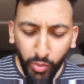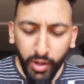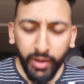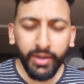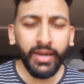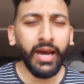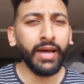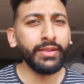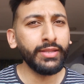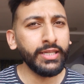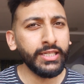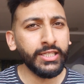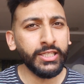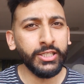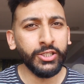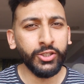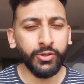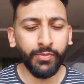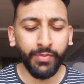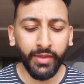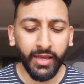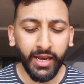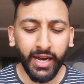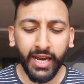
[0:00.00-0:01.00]
Now this is
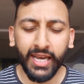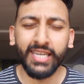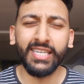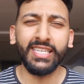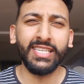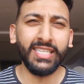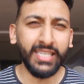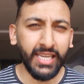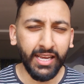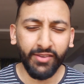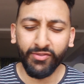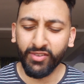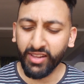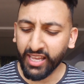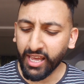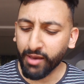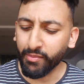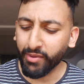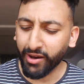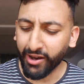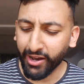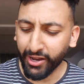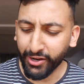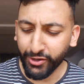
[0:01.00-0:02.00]
something I can definitely get
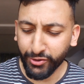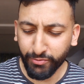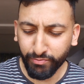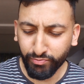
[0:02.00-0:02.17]
behind.